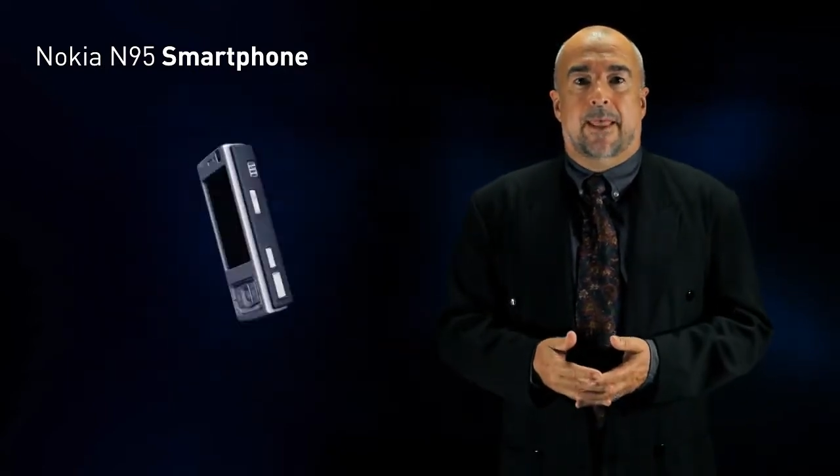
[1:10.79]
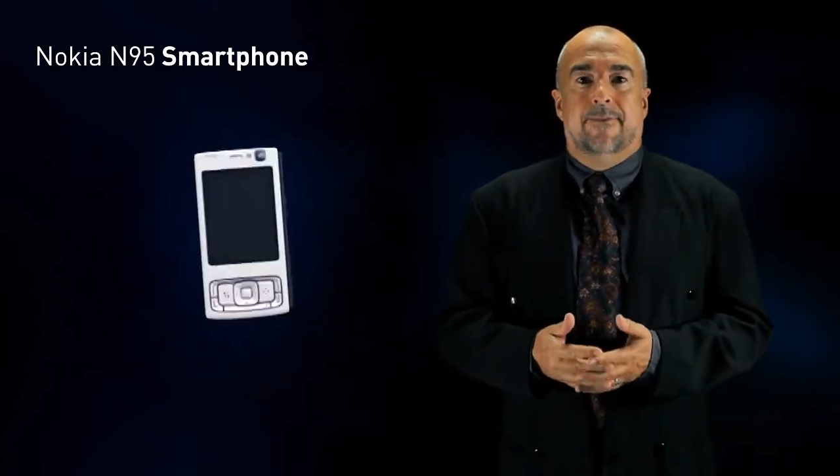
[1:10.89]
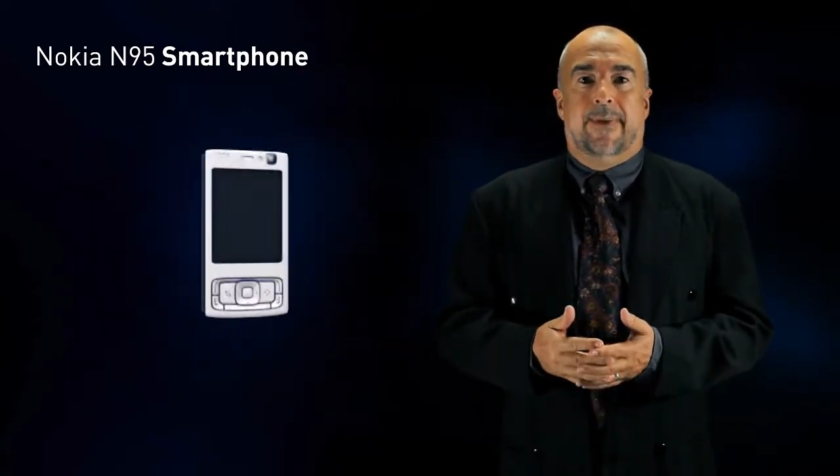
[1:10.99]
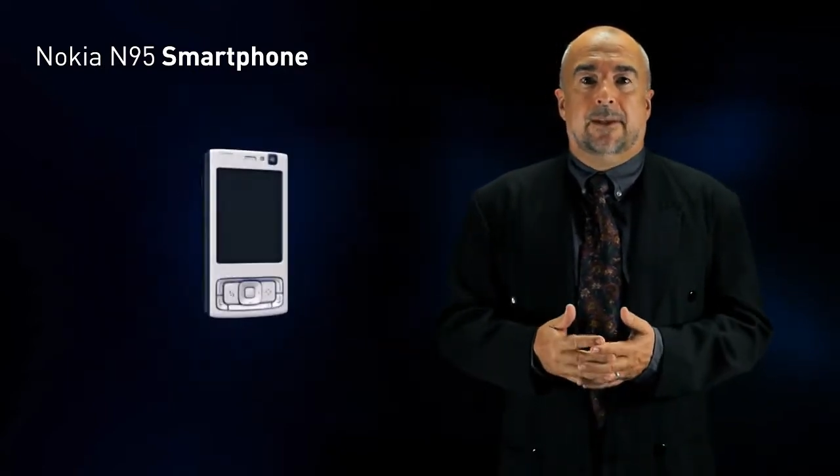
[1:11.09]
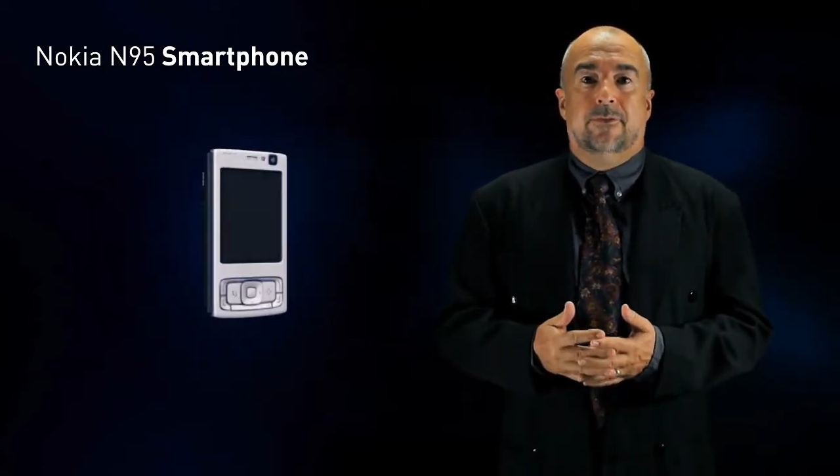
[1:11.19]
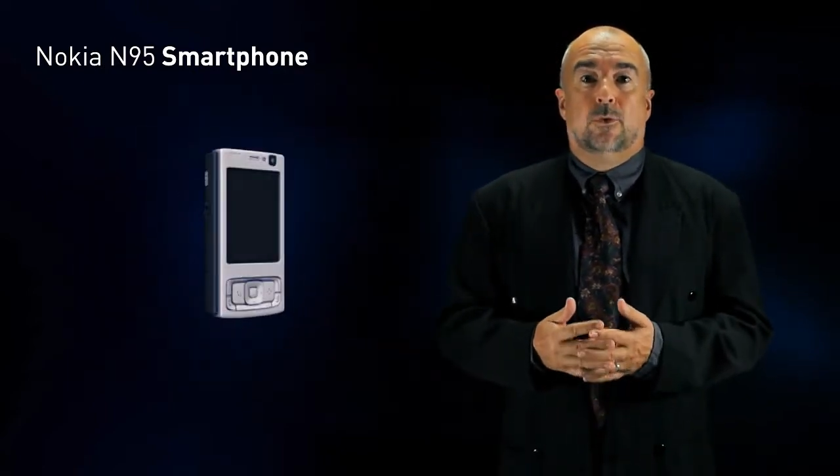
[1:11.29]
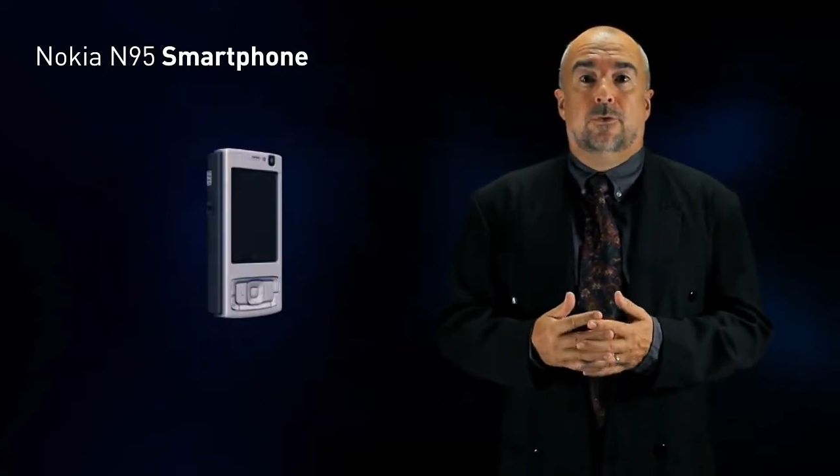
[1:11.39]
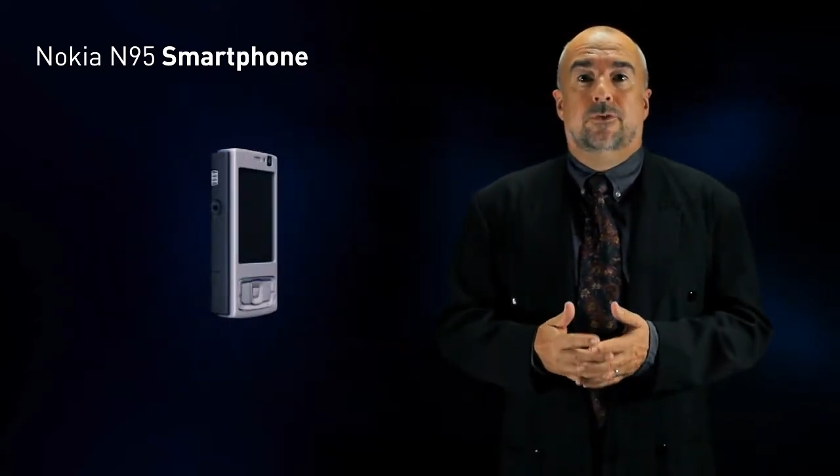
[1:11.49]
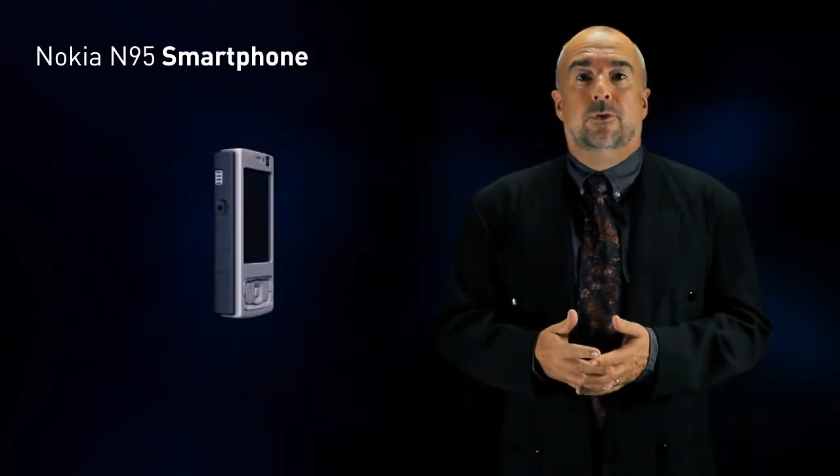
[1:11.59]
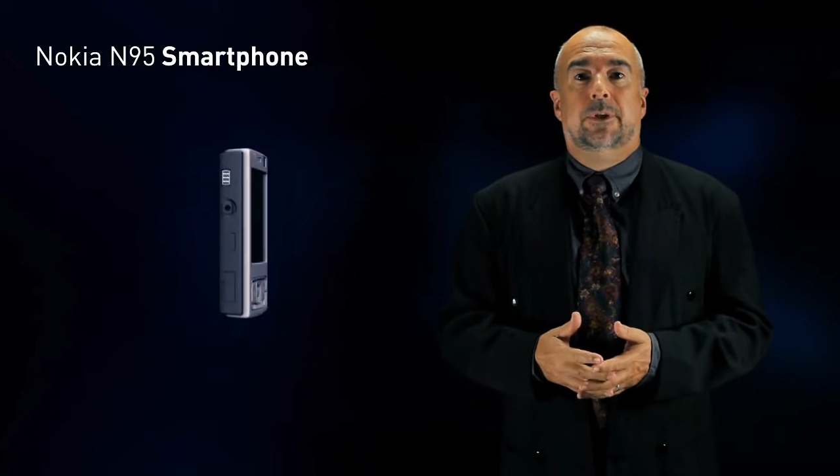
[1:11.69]
Thanks to a
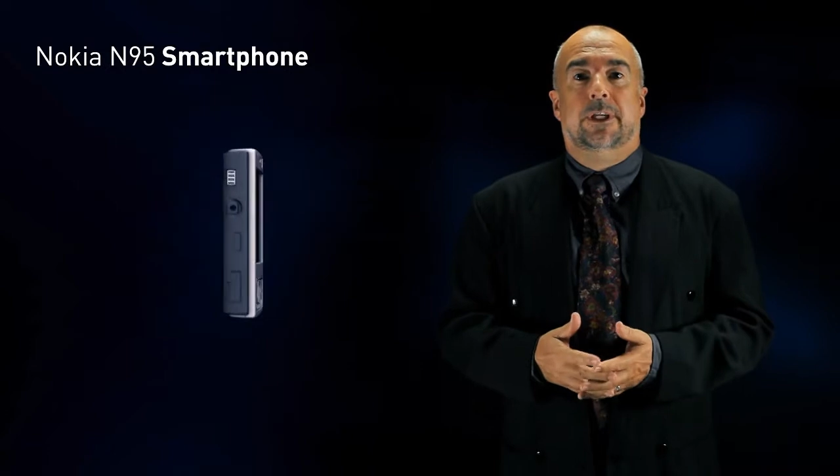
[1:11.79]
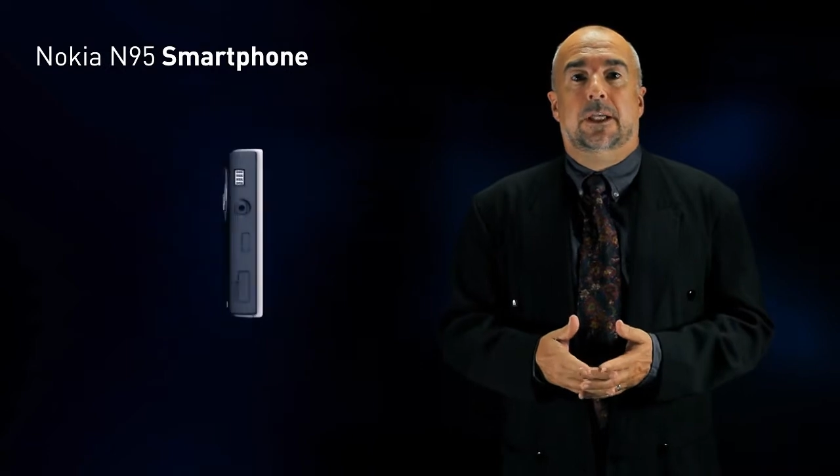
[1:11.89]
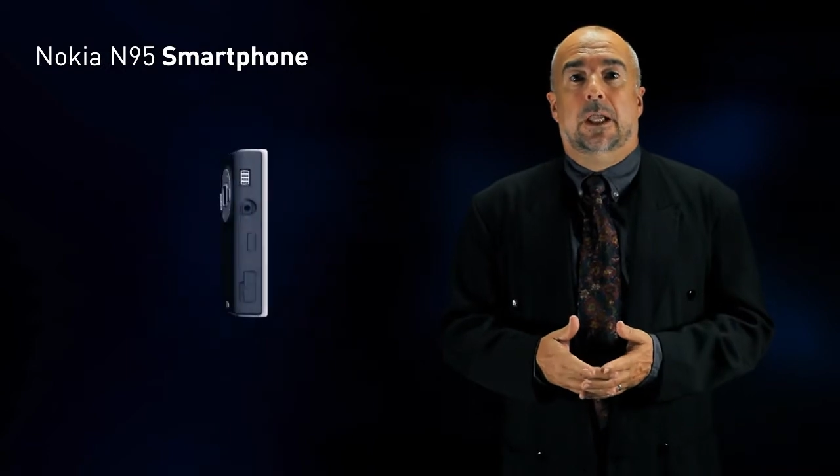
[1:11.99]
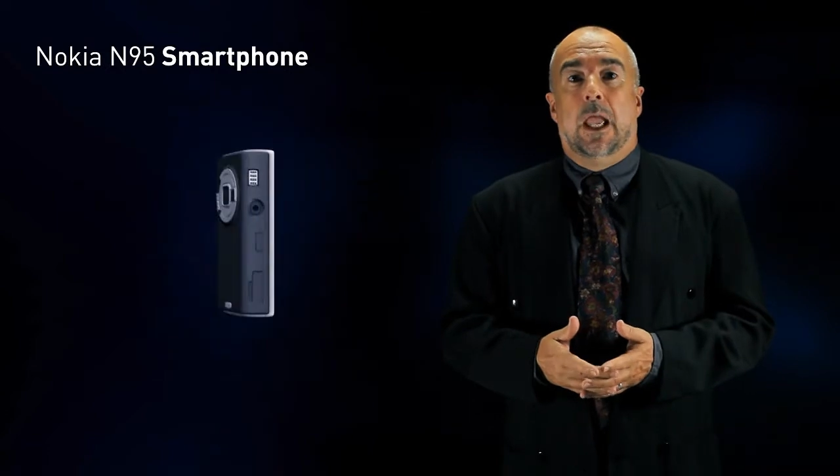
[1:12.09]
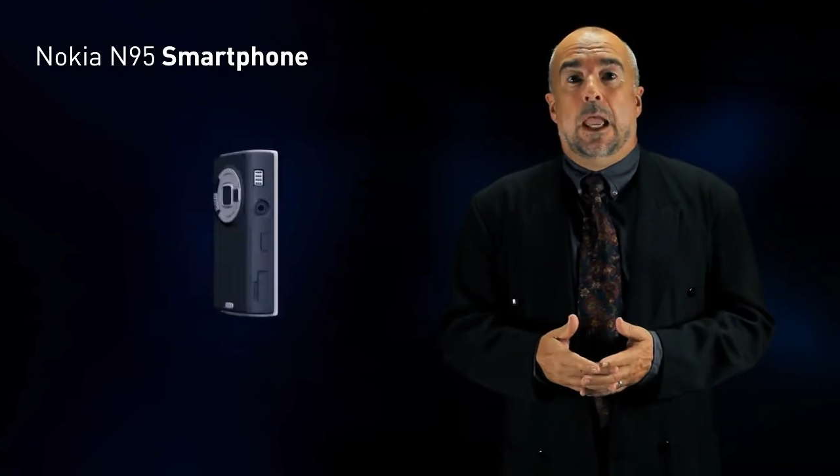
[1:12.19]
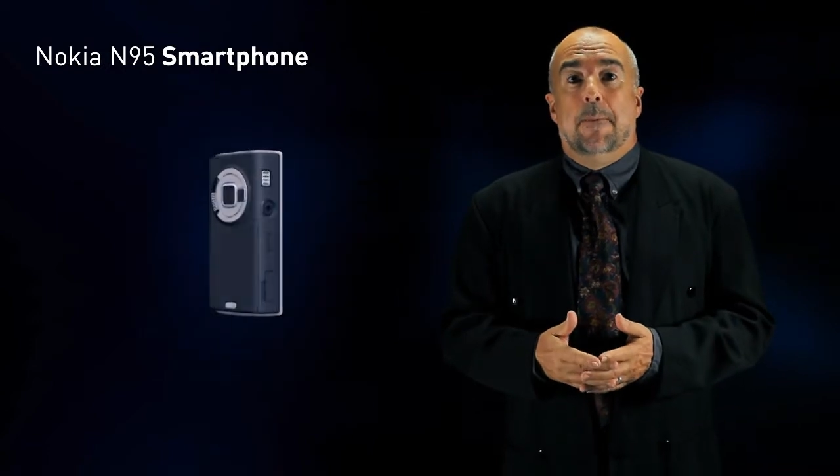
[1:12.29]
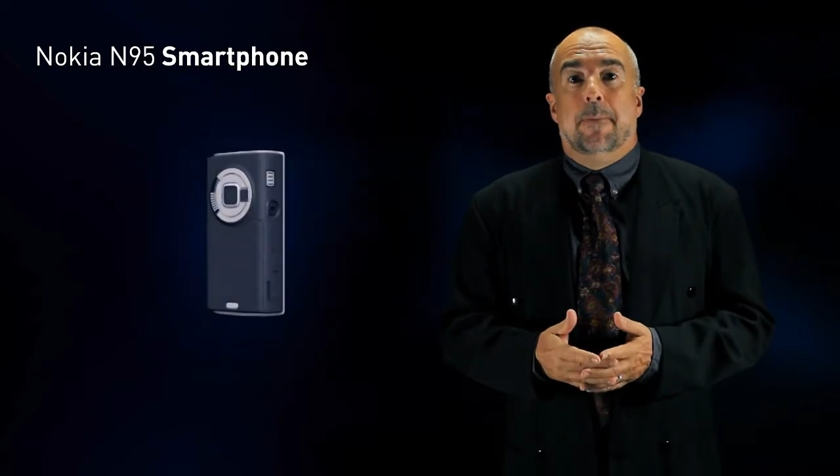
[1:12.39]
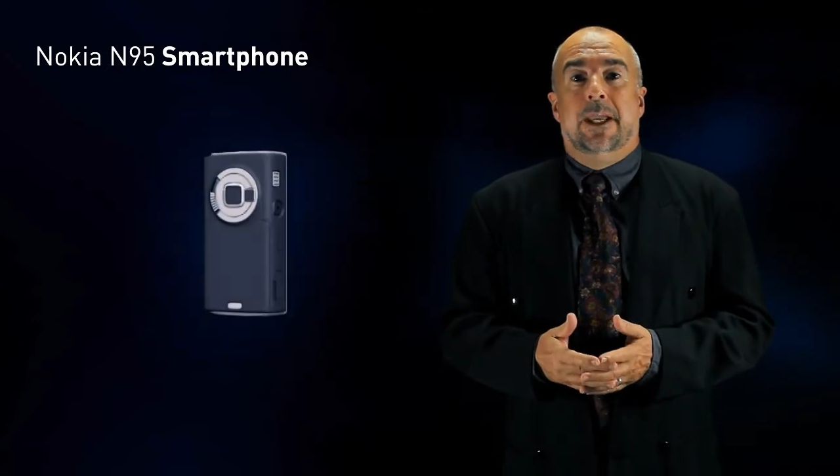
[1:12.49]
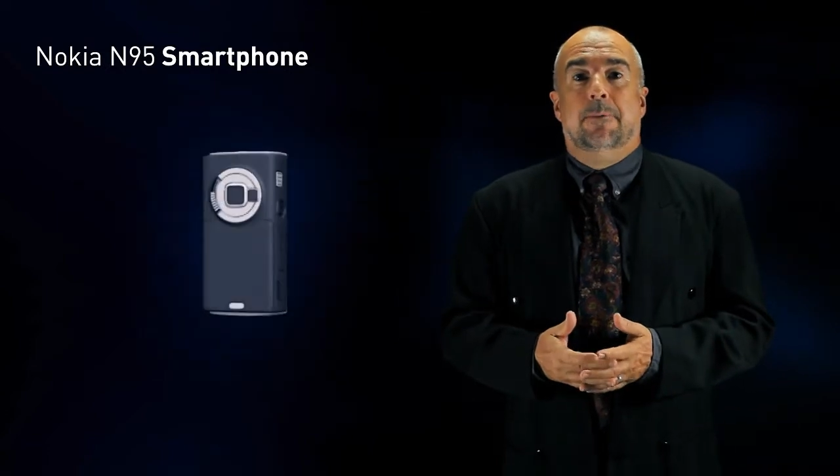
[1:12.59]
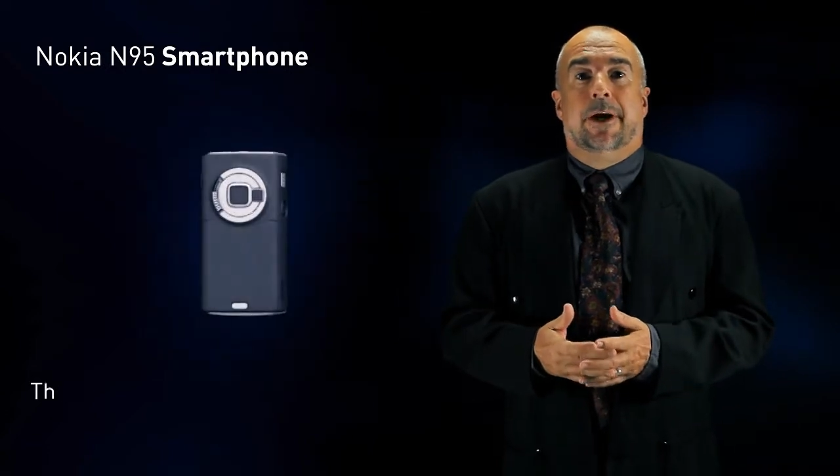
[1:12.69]
study
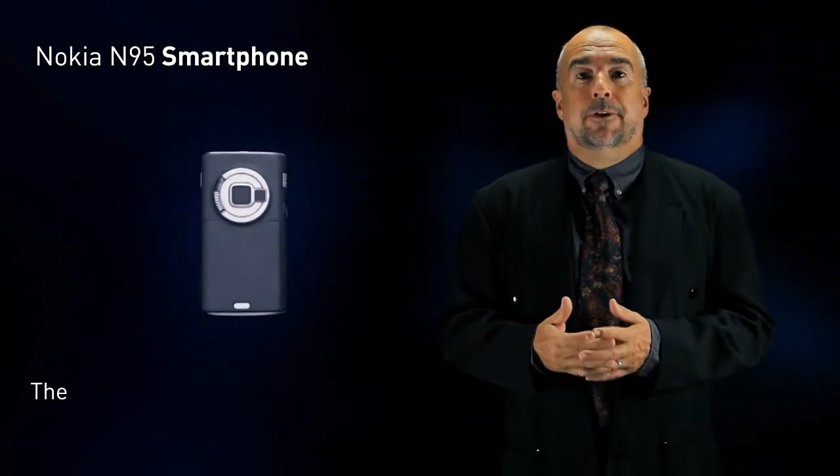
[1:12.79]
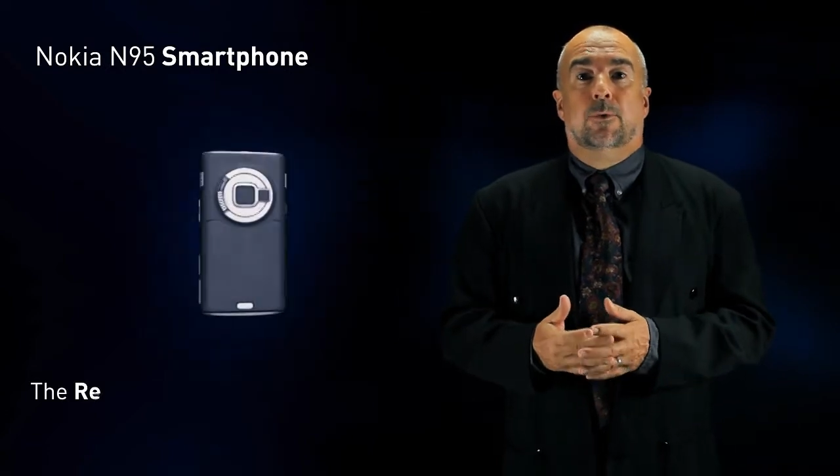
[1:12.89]
made by the